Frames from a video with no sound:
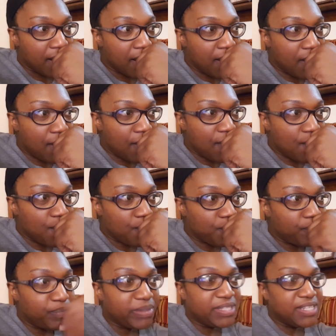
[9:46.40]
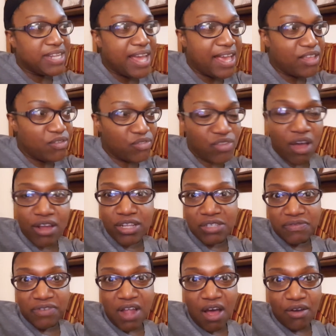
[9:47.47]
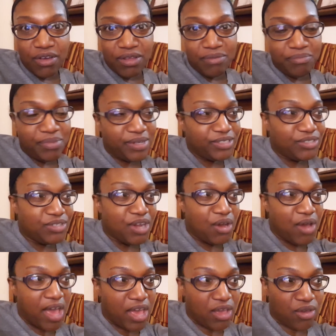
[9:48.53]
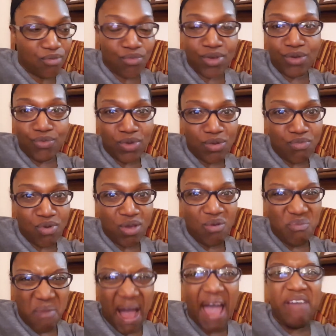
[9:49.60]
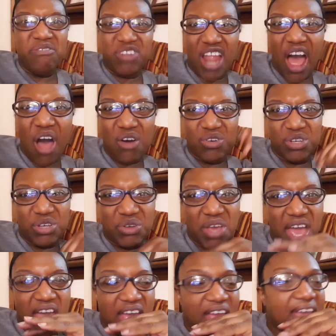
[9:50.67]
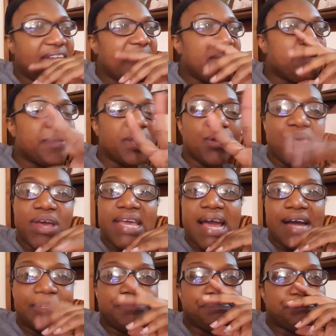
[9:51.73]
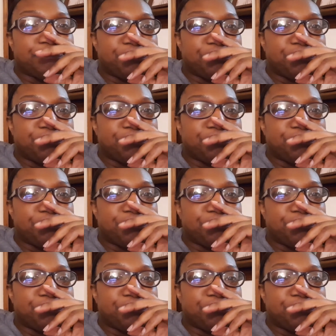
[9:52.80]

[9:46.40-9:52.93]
But see, dang, you saw this vlogging. But you know, hey, we might vlog, okay? Anyway, y'all.